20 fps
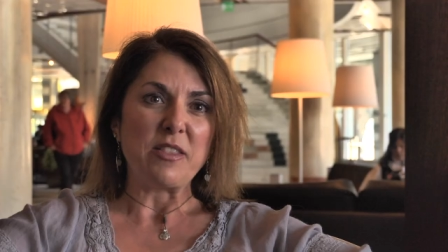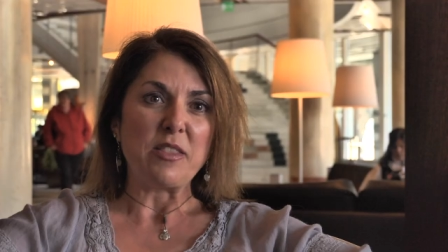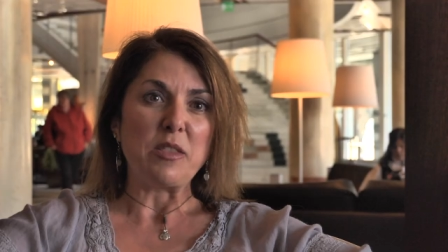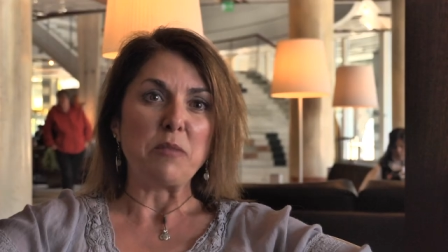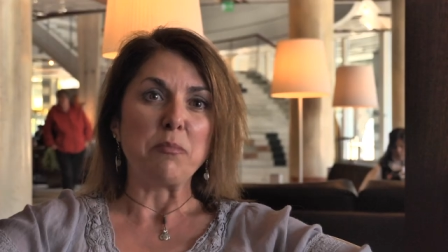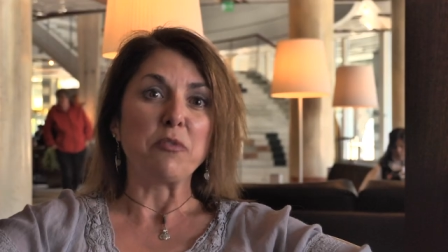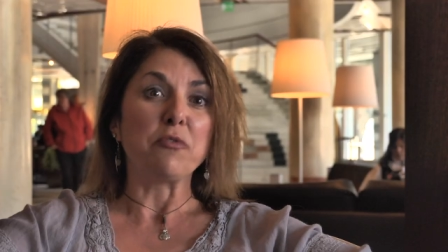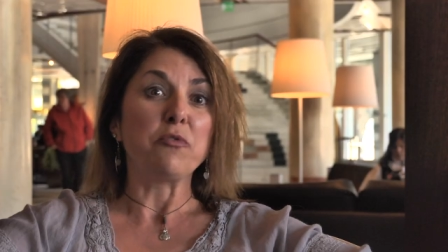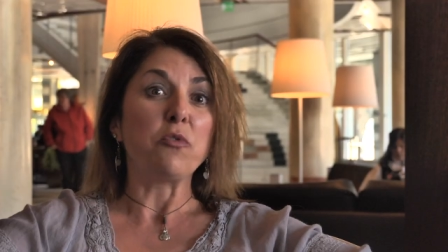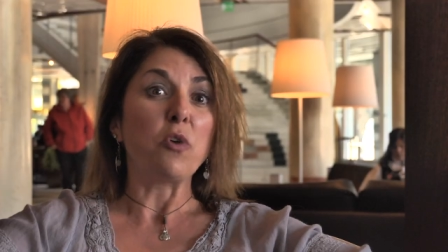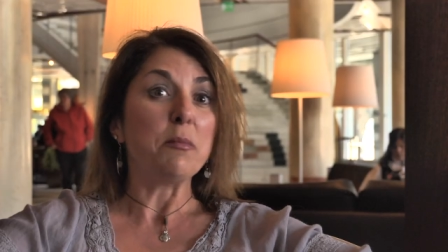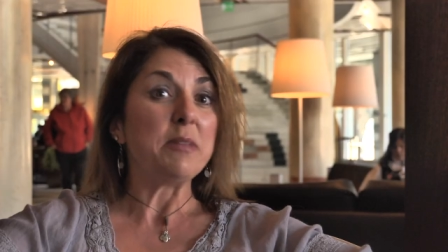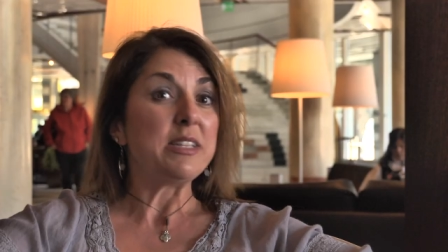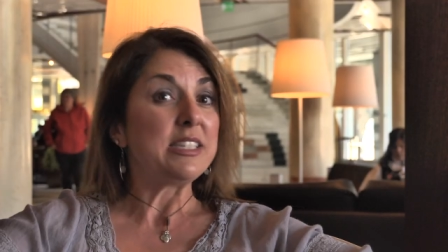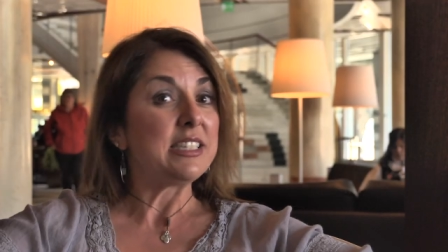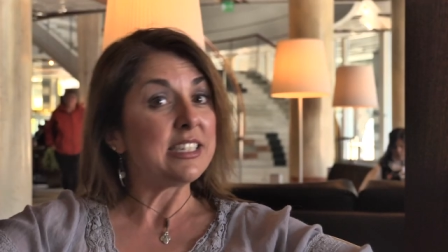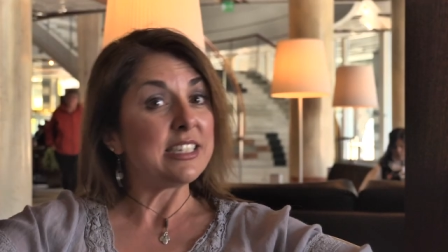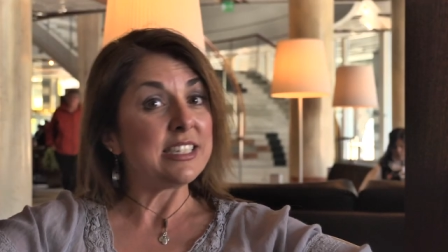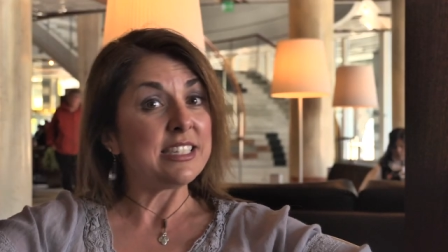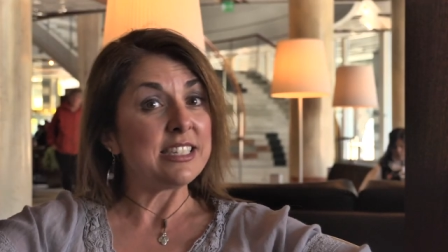The
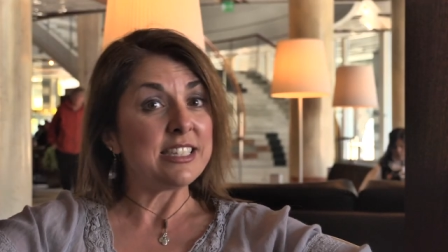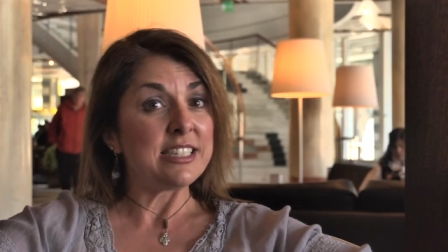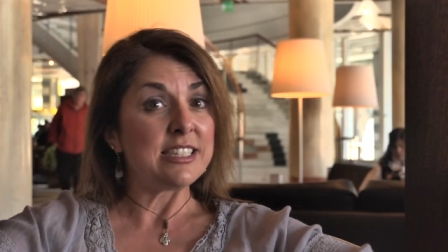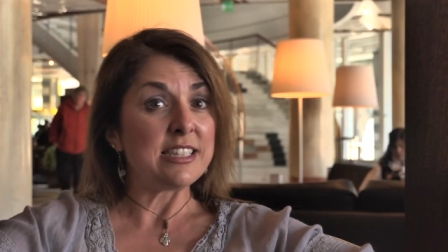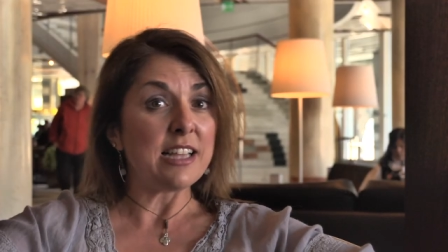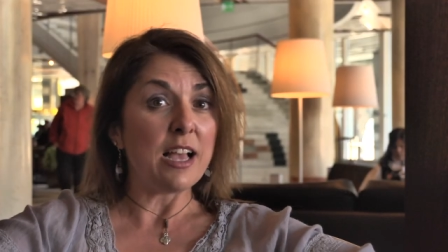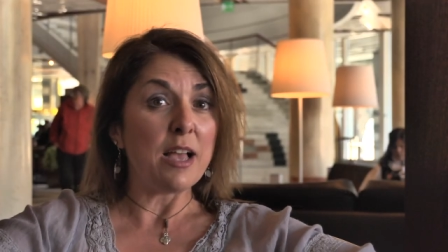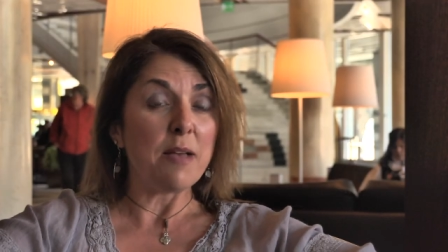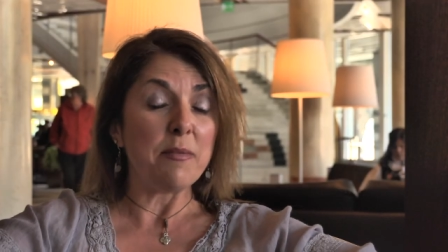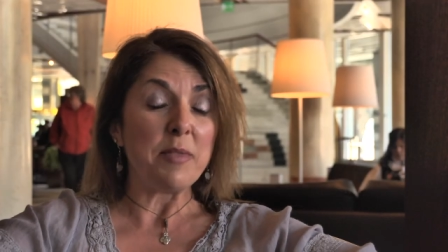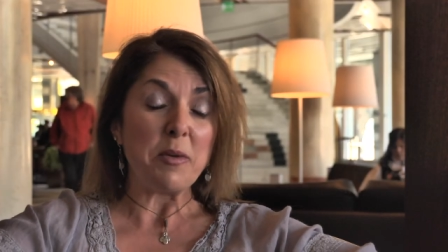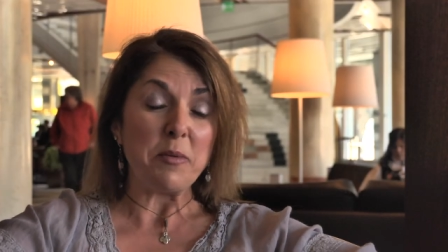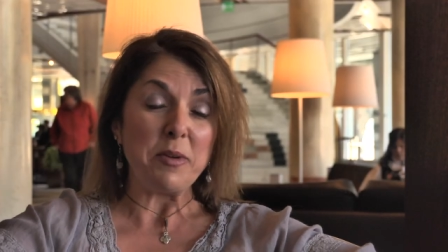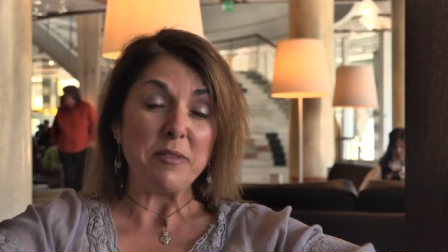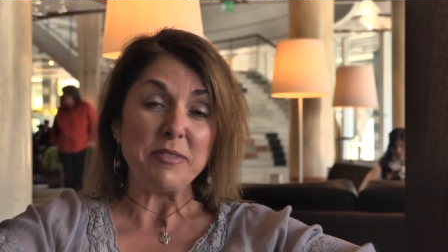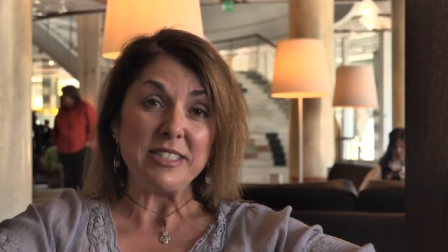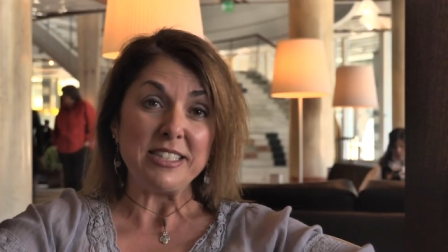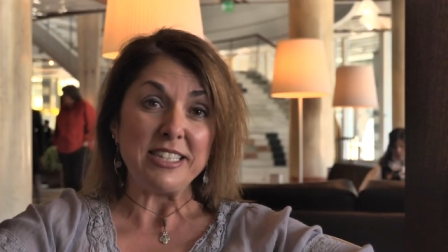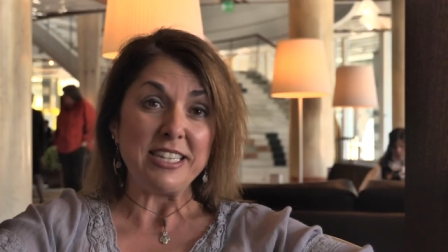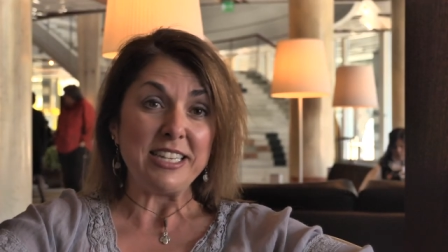performances um, that
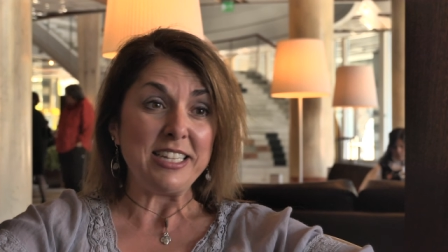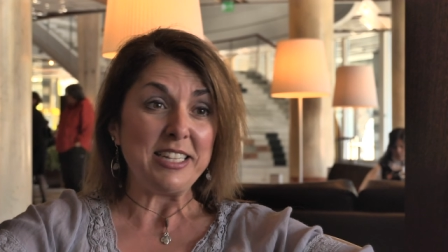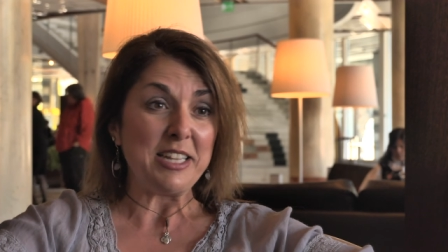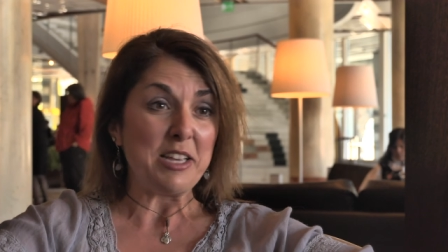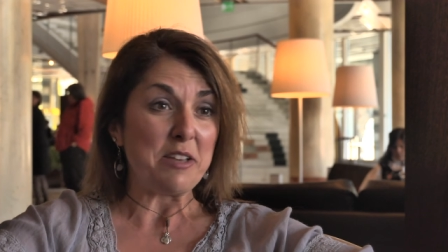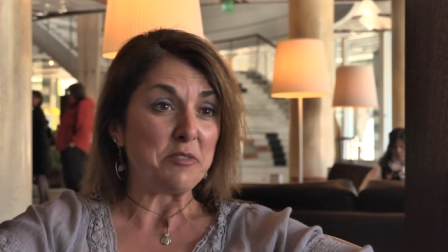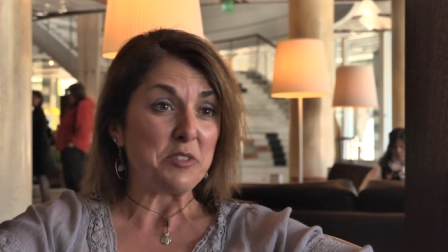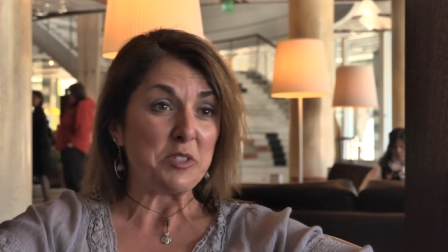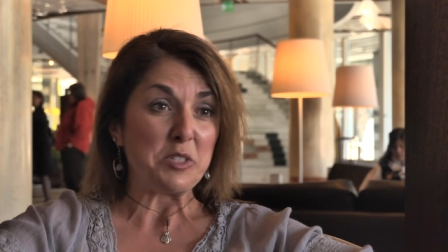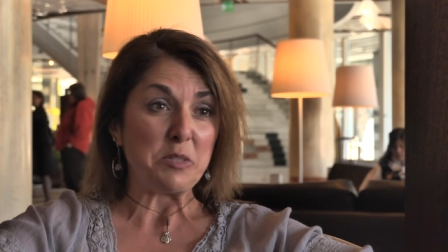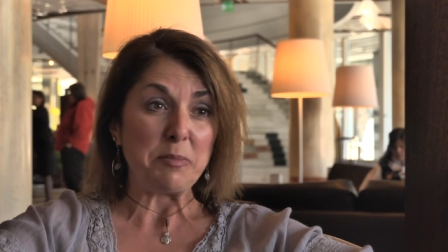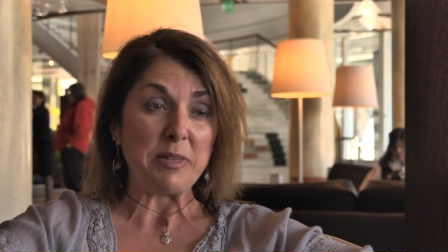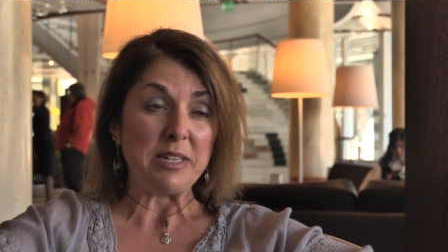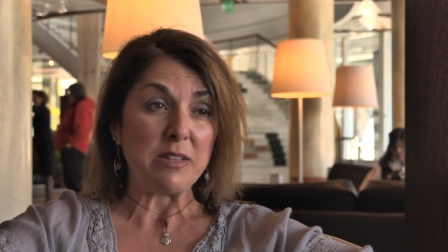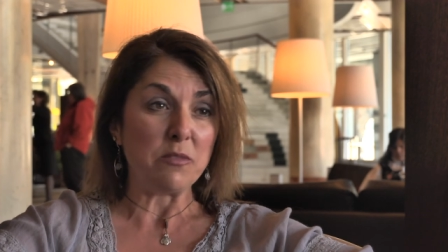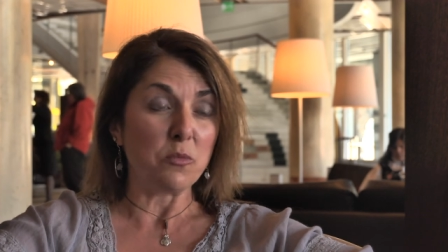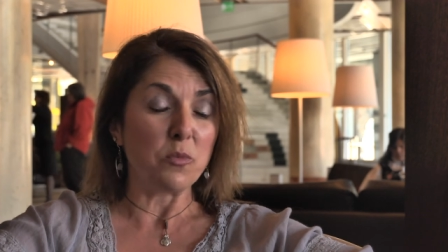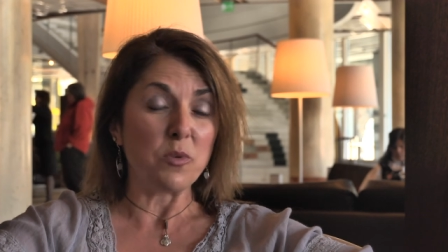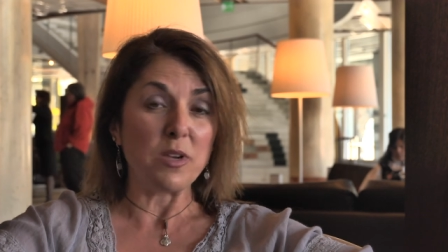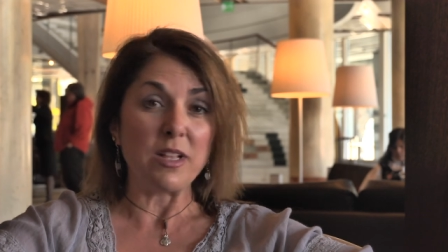we've seen have just
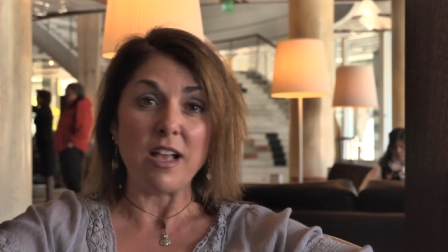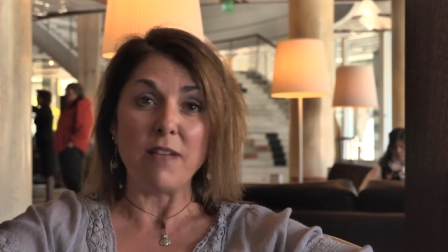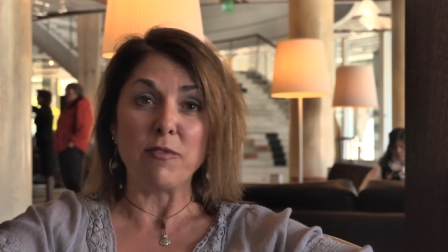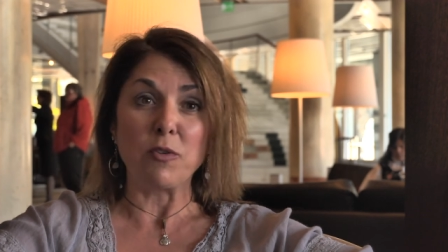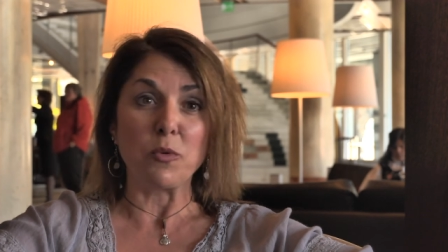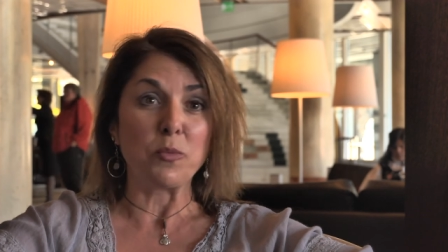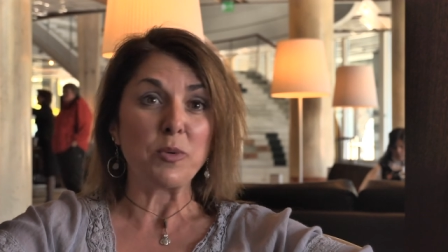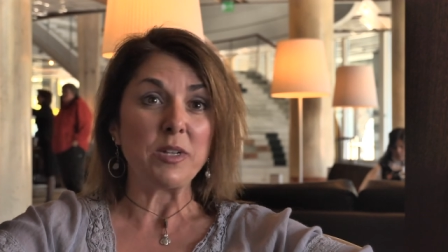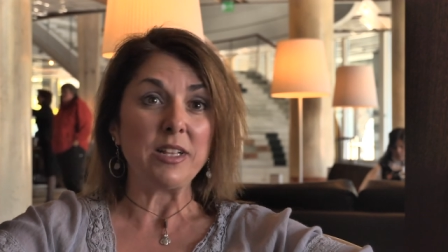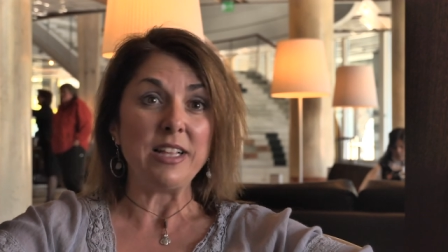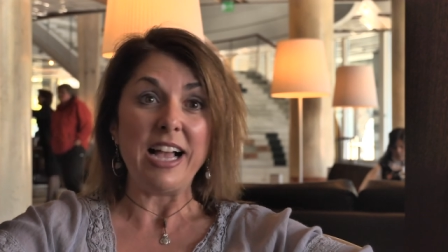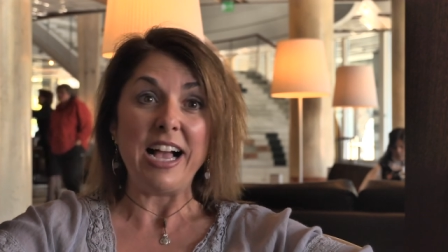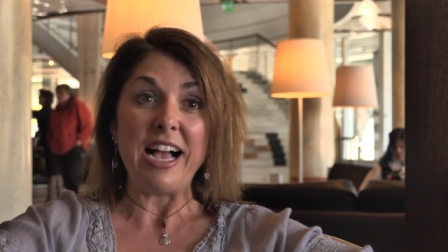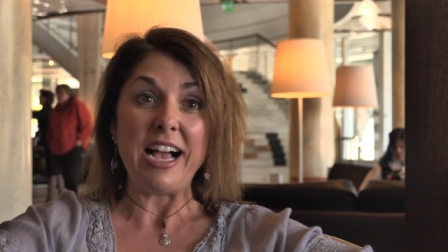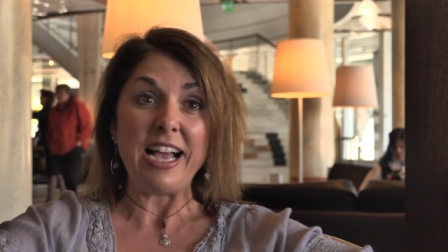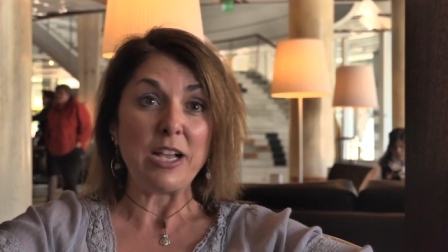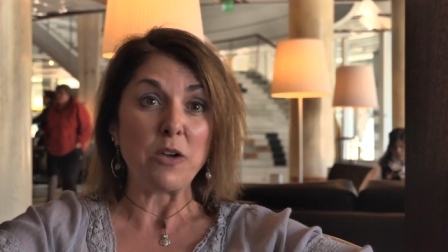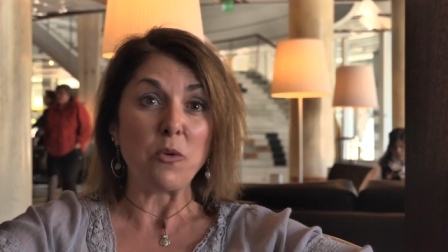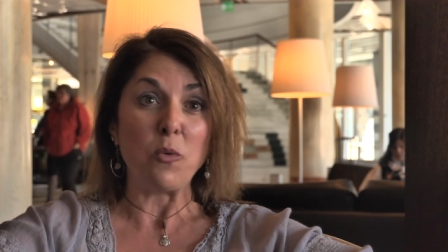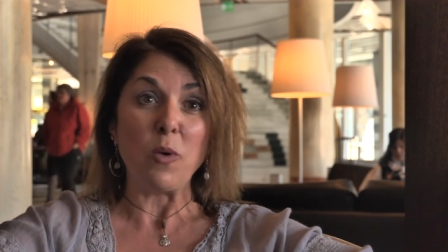been real of a real
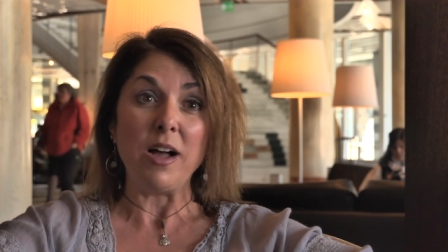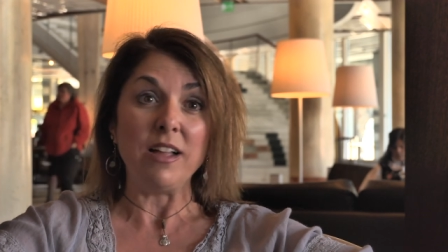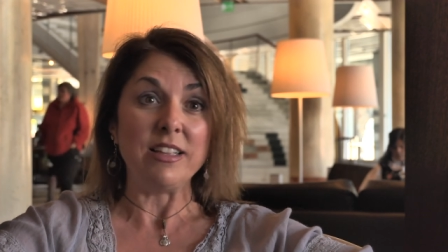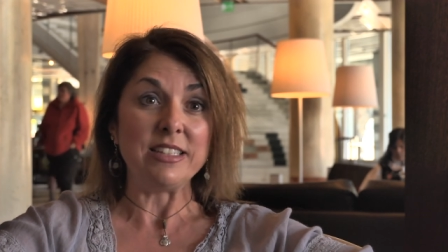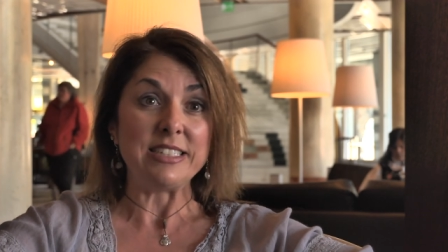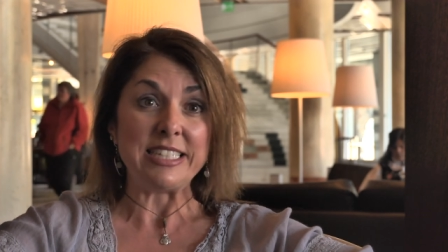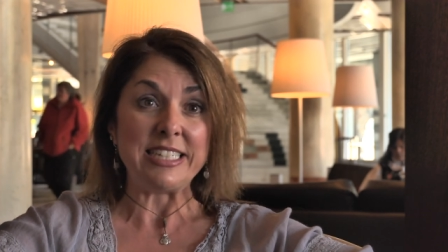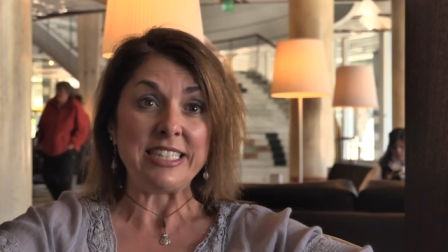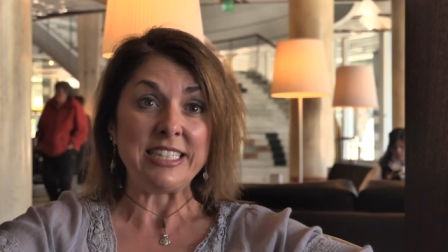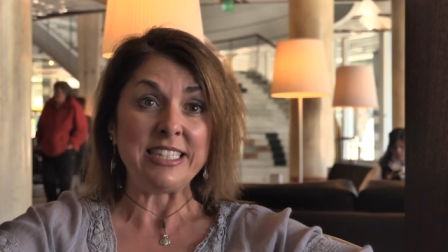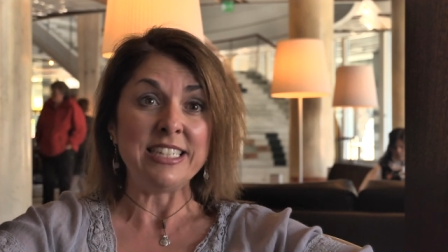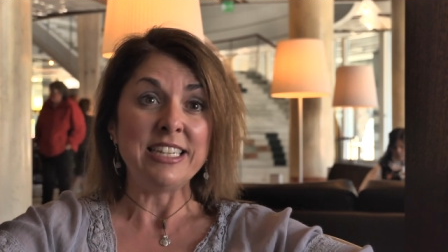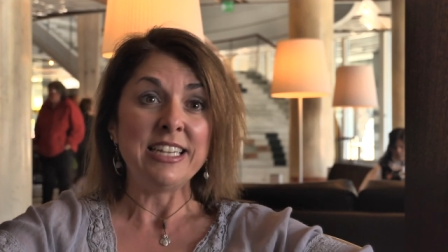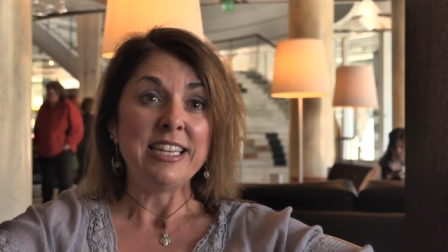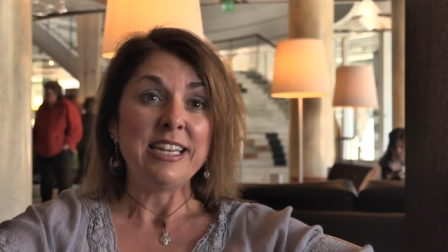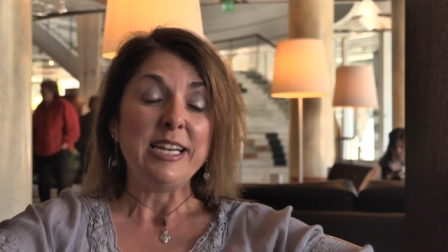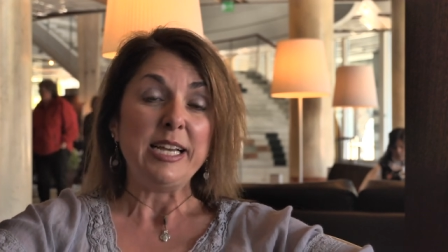high quality.